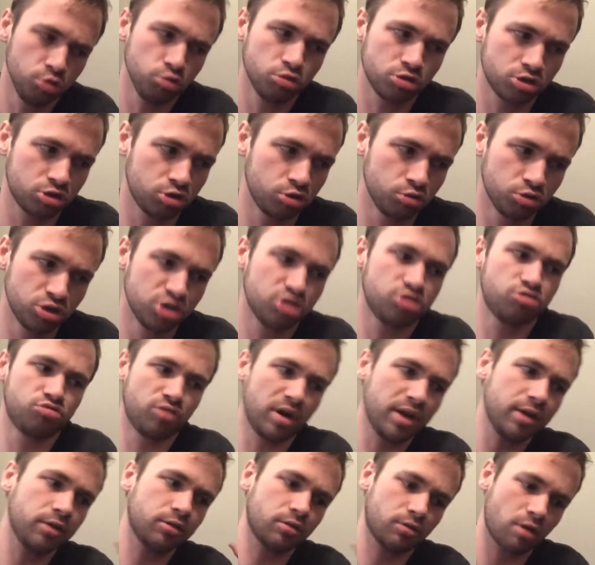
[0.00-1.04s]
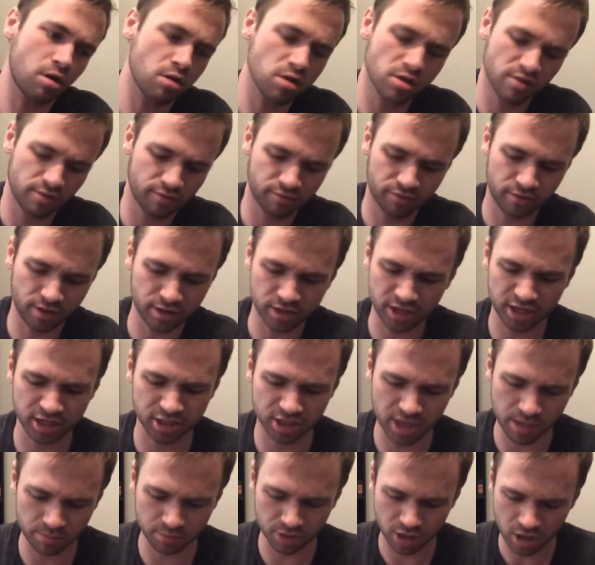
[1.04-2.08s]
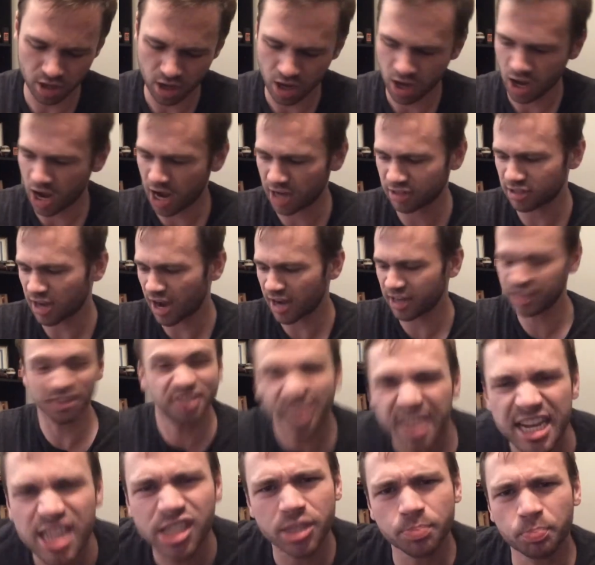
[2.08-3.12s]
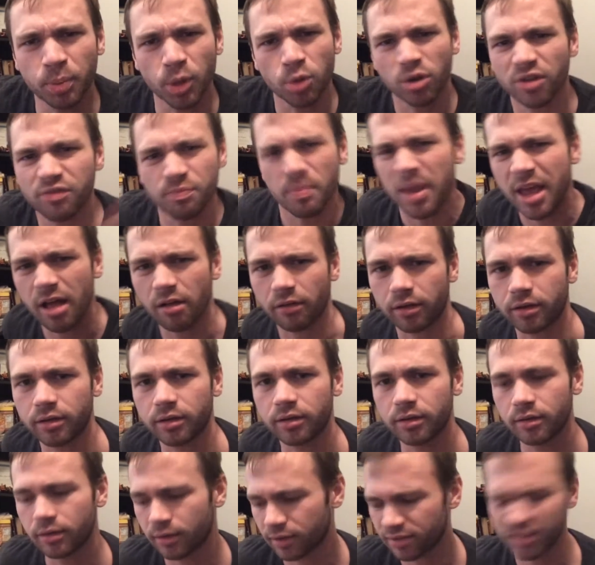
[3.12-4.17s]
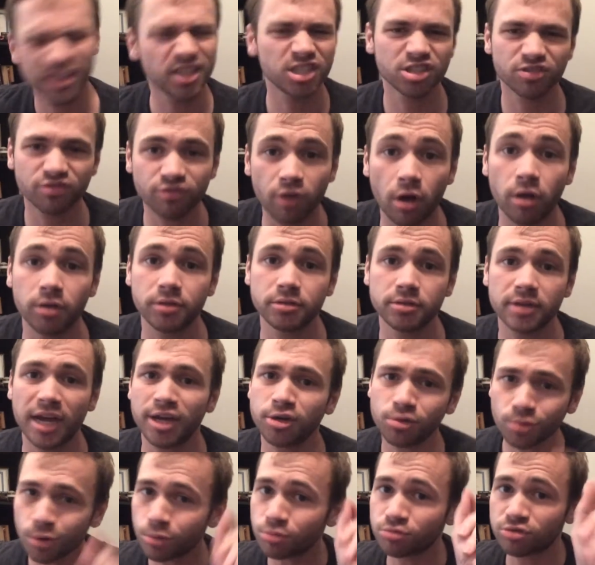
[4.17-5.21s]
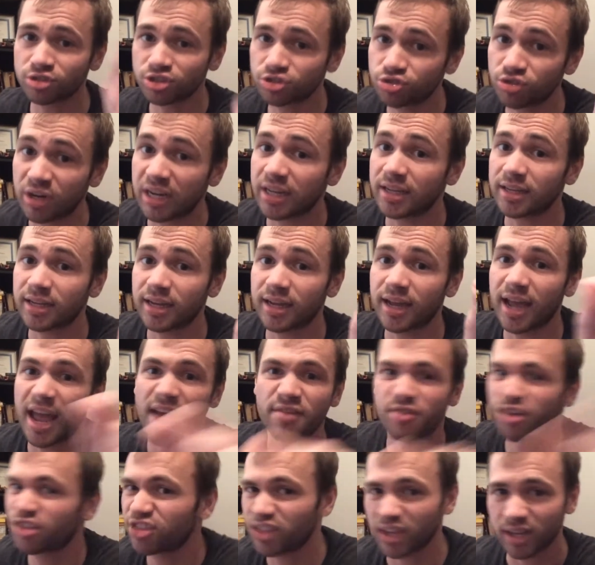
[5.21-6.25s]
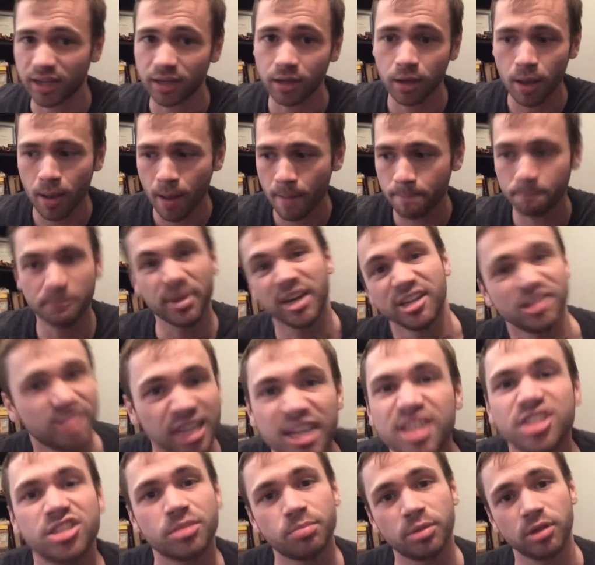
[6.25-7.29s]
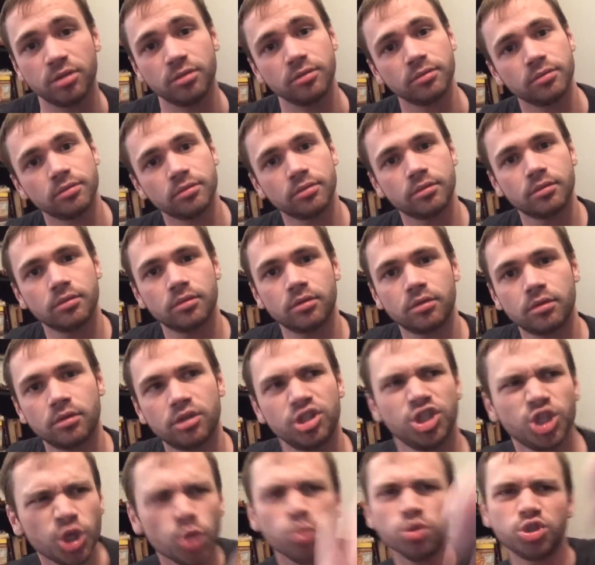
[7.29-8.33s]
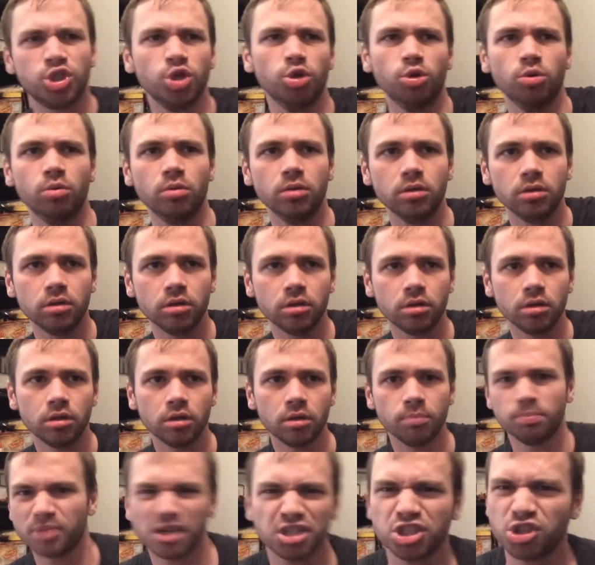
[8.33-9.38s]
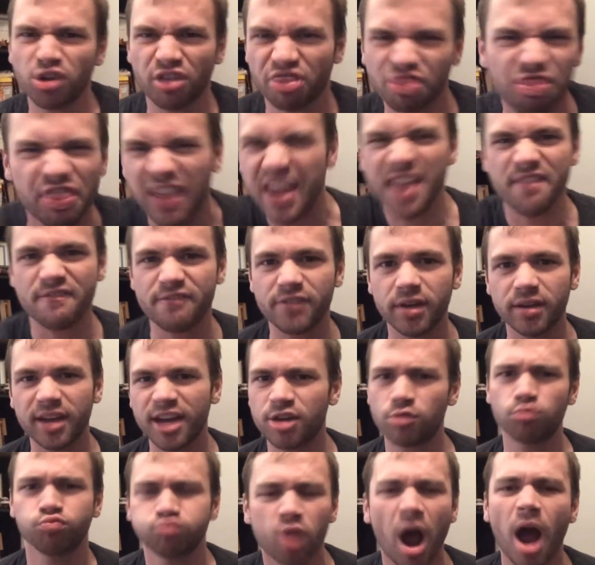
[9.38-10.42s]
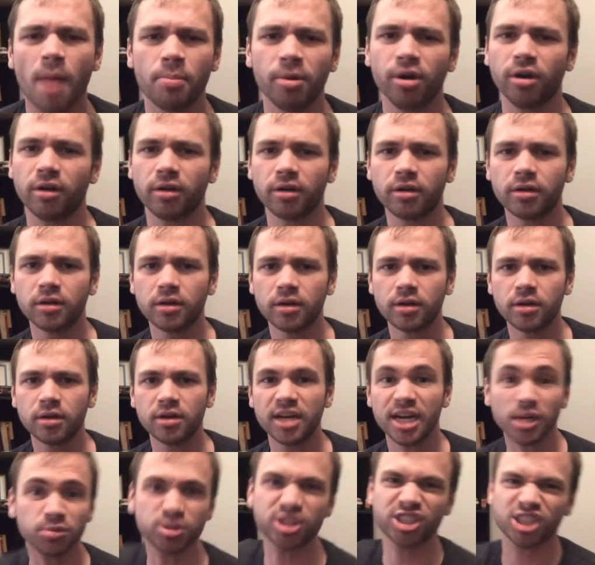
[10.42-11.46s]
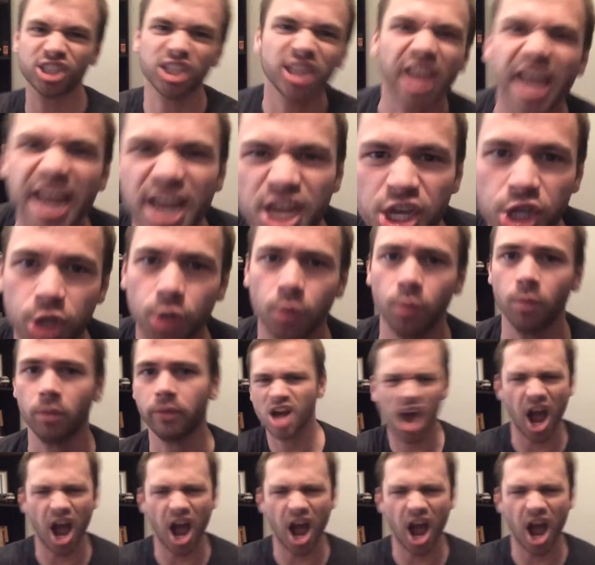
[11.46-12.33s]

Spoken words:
You just drank all of it except a tiny teaspoon of milk. That is false. I do not drink everything but a teaspoon. You do. Because you're a thief and a robber. And I'll slay you.